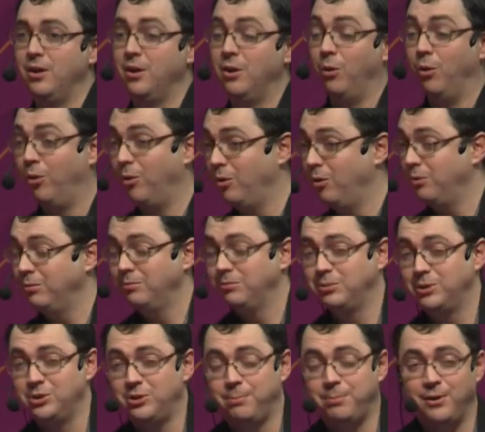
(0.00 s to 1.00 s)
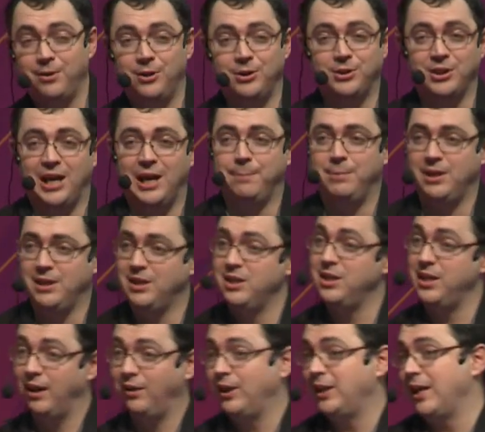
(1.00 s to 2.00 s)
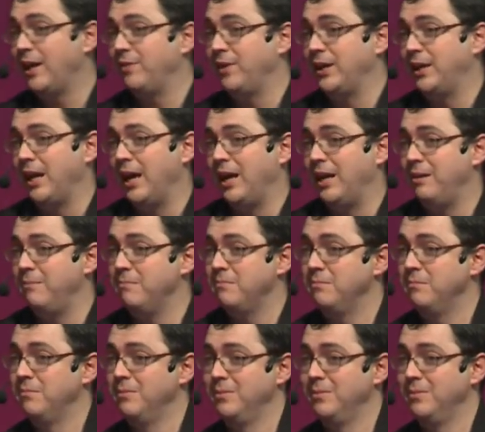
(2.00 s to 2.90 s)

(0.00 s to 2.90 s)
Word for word: or because you're prototyping, yelling at the game,